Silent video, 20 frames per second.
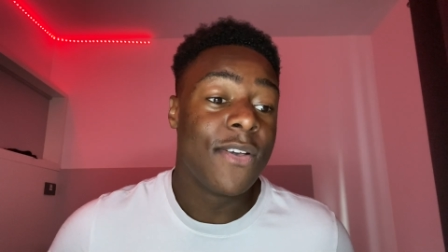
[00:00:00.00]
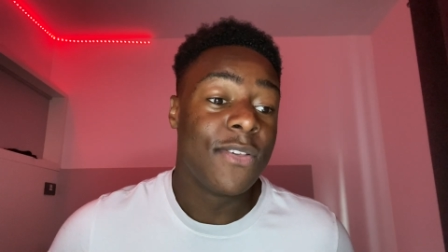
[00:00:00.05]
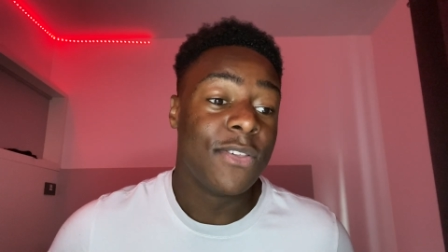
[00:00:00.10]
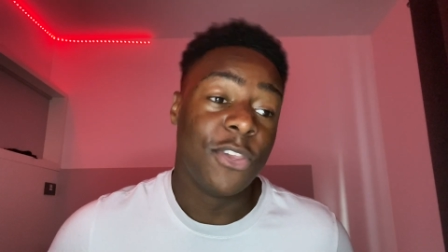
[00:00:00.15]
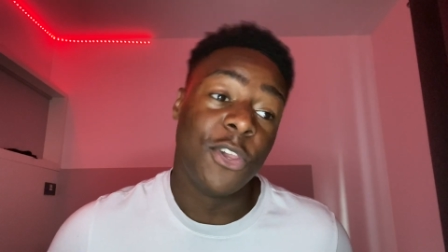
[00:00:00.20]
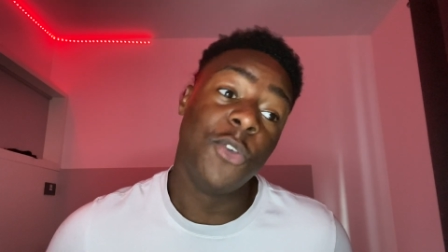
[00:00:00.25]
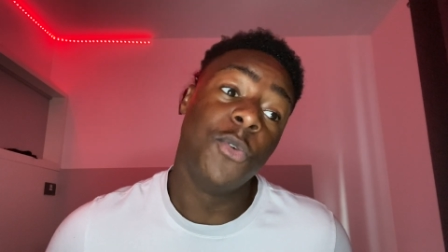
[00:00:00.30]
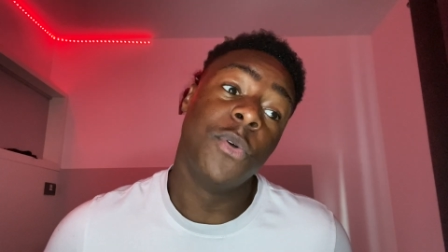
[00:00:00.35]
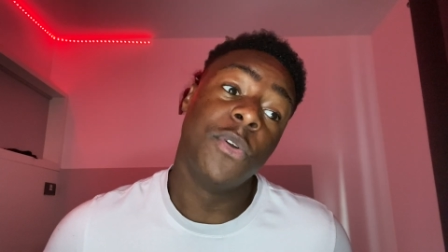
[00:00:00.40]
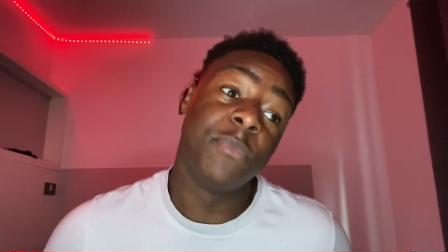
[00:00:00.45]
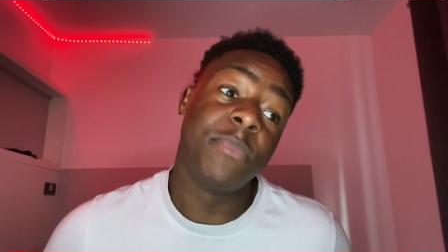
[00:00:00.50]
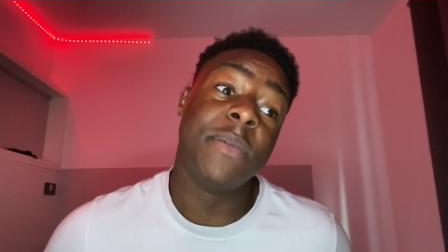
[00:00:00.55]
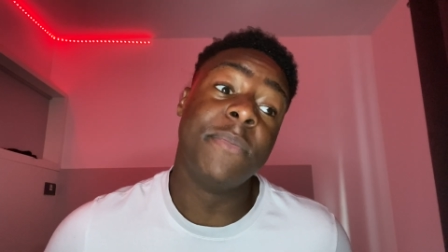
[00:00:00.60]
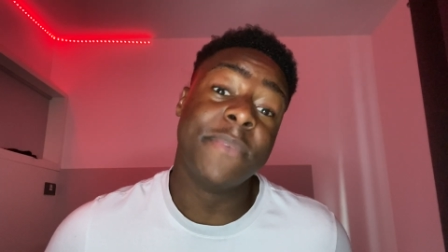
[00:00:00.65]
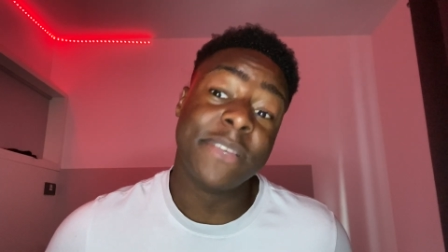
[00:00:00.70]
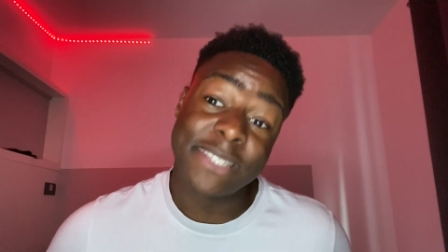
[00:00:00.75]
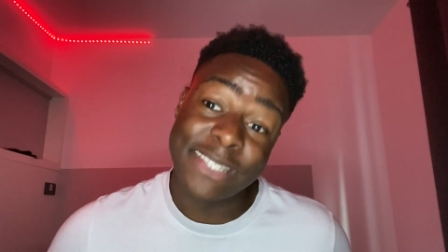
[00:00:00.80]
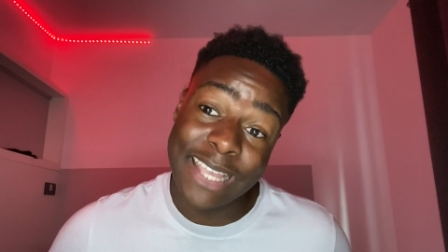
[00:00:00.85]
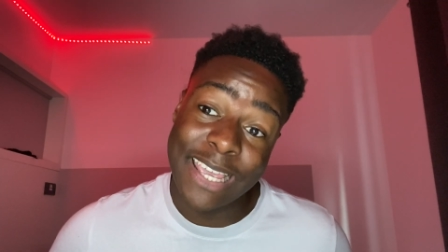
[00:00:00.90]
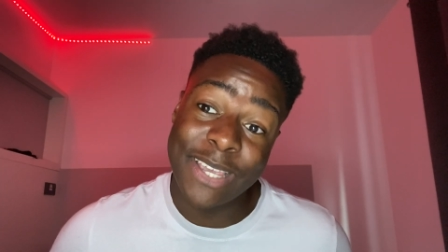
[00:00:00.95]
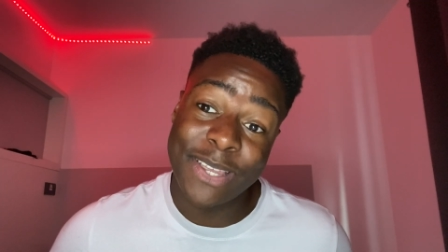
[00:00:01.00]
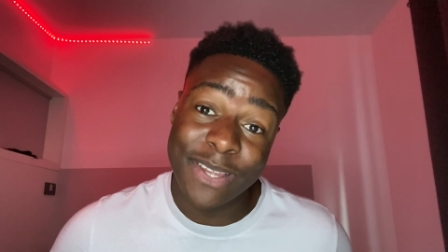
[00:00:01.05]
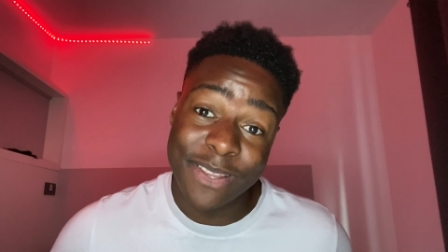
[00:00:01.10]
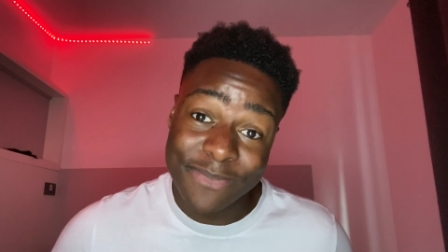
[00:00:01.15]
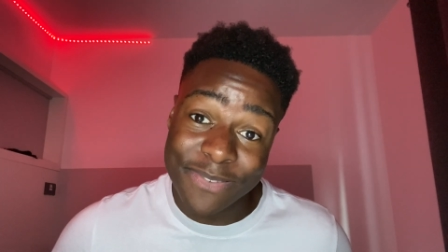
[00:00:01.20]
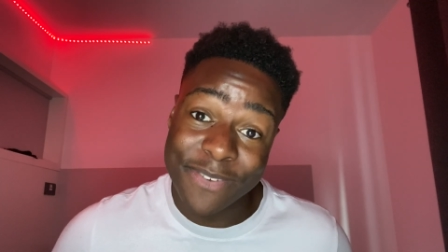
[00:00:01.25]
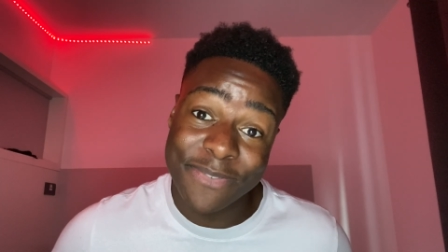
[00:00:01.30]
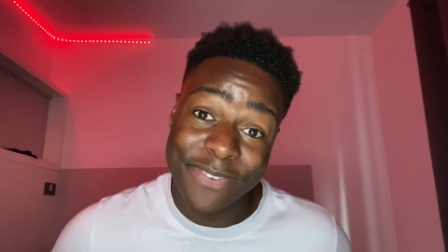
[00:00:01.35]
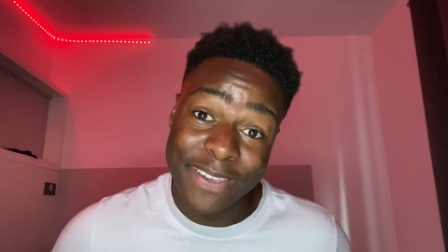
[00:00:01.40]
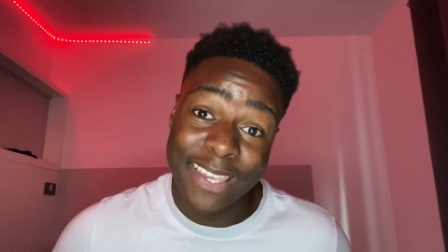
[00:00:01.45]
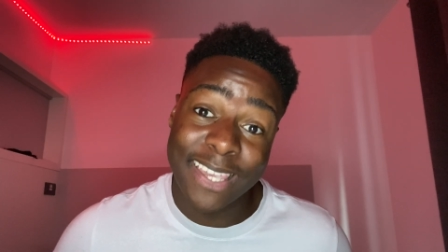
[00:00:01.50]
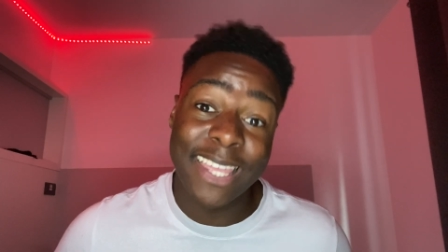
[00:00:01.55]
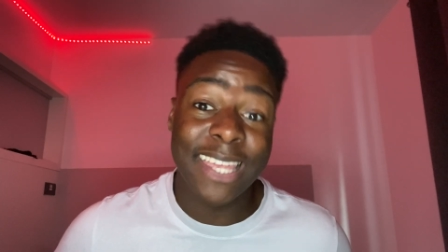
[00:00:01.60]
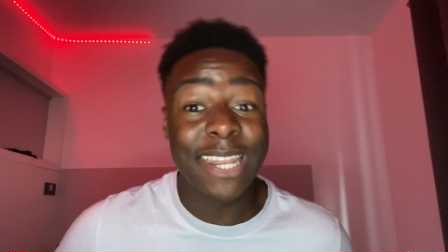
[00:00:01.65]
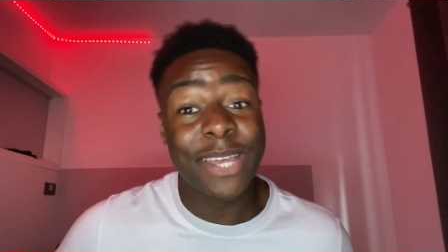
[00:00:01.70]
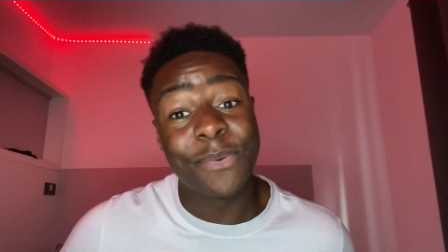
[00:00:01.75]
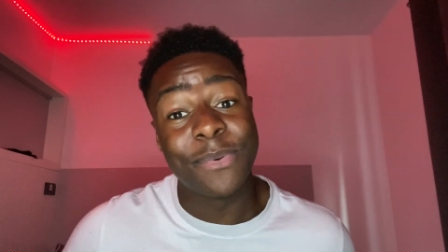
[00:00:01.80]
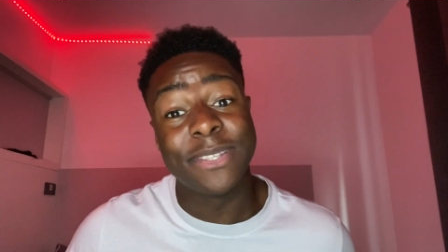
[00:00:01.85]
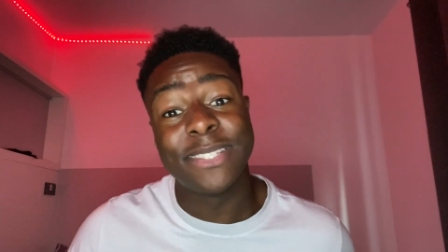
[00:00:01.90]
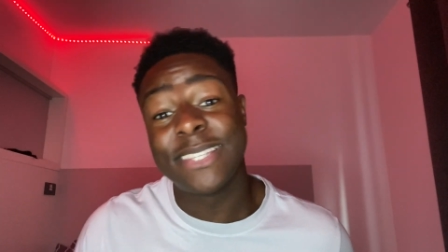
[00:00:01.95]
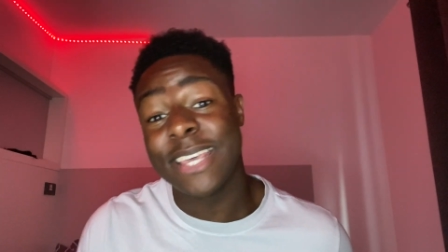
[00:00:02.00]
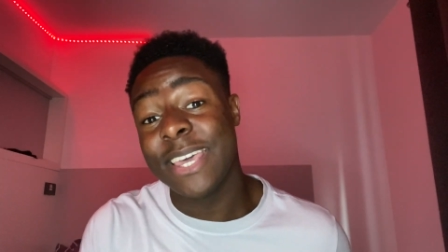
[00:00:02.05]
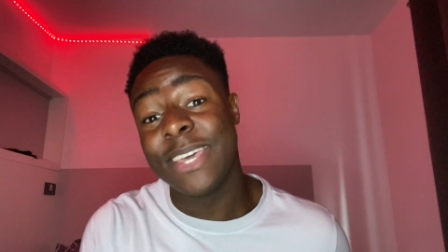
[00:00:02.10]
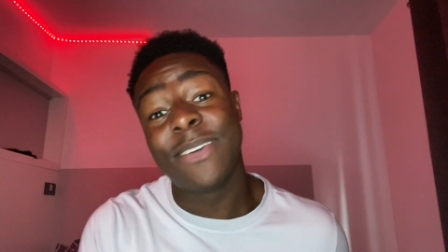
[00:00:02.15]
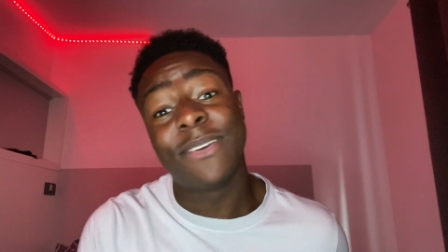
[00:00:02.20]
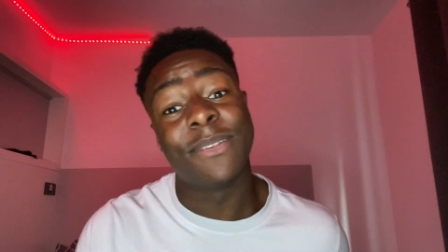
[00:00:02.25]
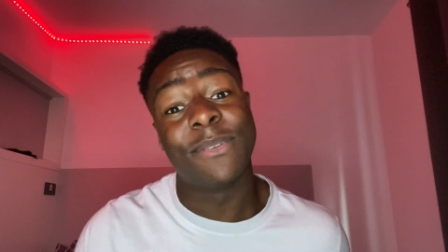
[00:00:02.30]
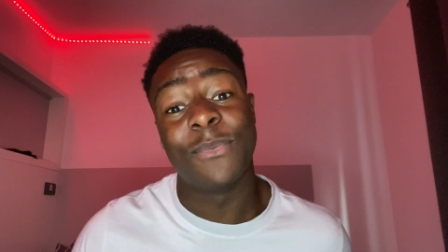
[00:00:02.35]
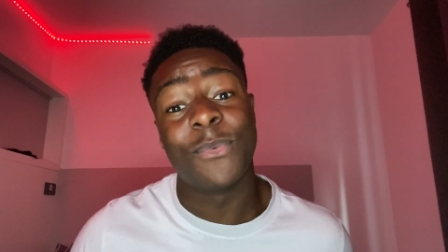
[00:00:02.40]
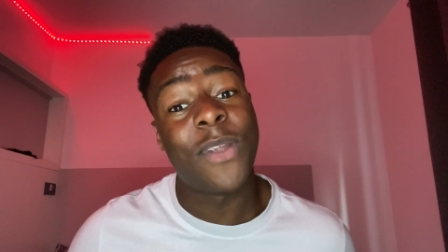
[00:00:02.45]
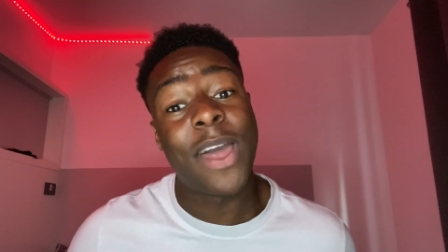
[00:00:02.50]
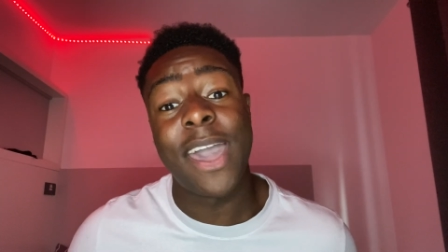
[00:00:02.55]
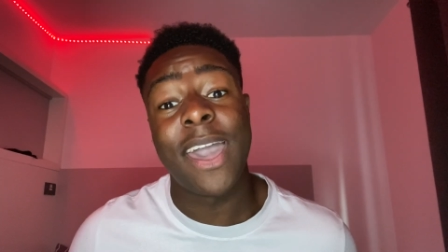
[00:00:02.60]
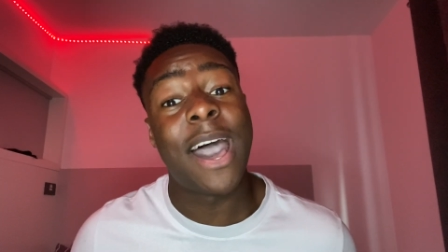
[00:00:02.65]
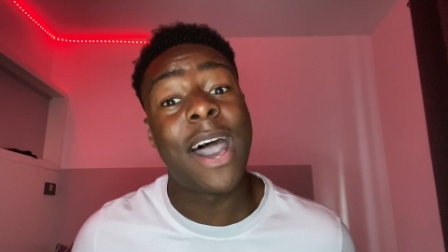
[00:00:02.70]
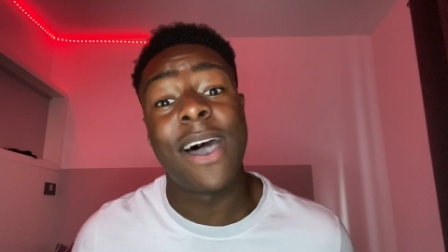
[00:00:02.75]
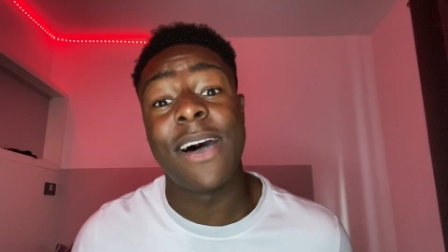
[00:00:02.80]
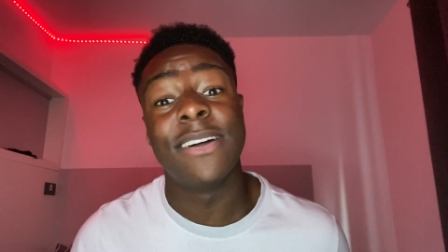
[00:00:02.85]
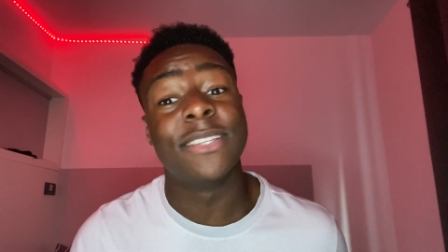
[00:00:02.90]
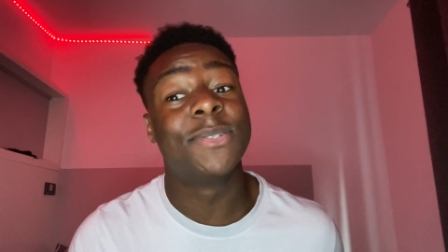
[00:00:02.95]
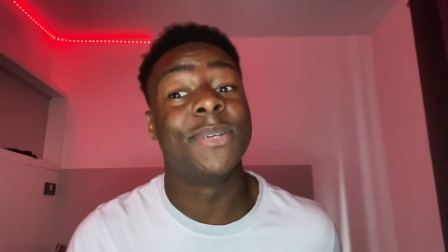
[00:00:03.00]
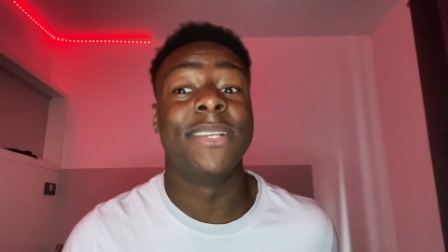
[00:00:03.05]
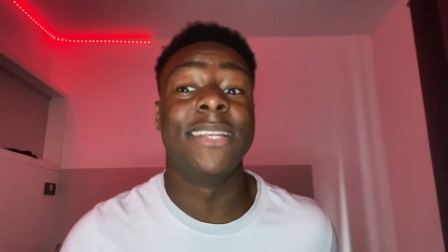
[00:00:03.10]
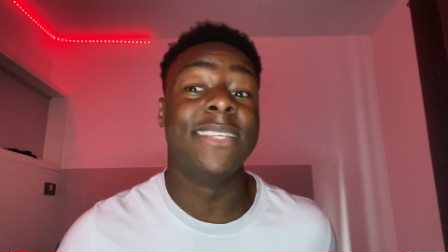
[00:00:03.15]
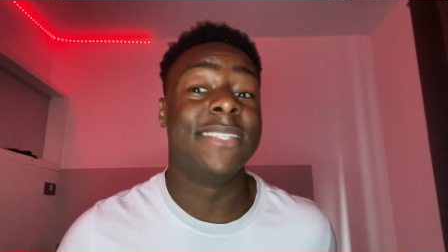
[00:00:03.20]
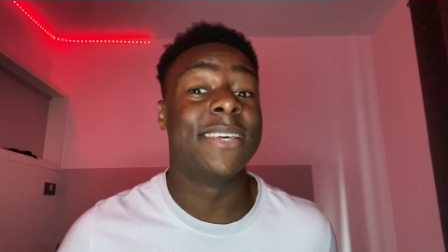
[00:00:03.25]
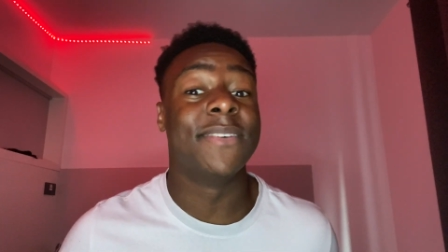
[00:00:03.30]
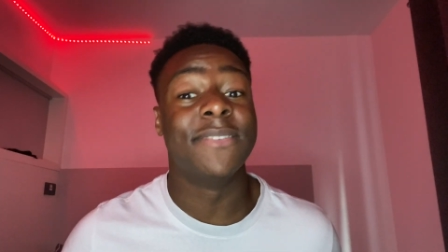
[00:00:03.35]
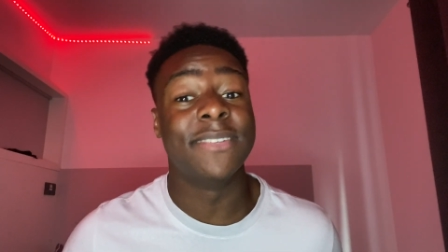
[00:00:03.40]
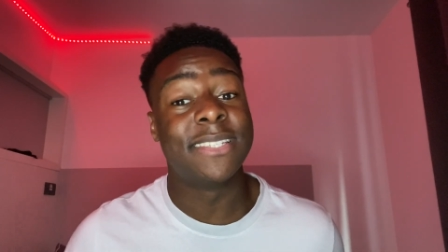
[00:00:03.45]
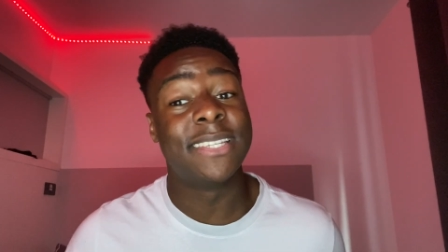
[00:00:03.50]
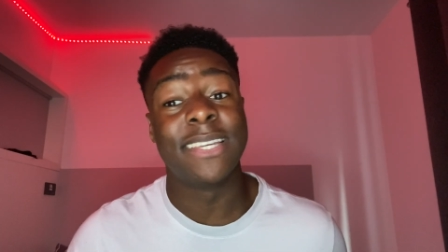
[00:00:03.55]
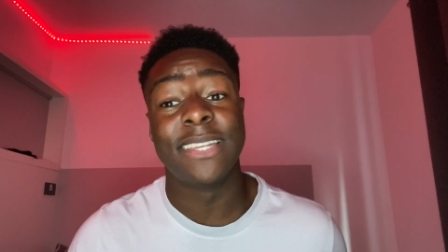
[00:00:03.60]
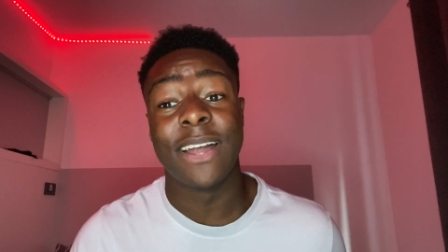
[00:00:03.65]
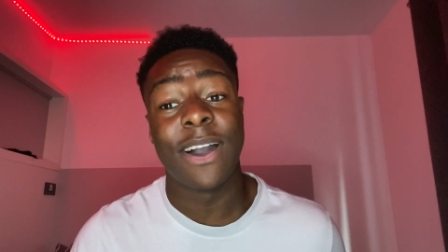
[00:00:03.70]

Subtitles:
you would be mistaken for thinking it was taken right out of 2017.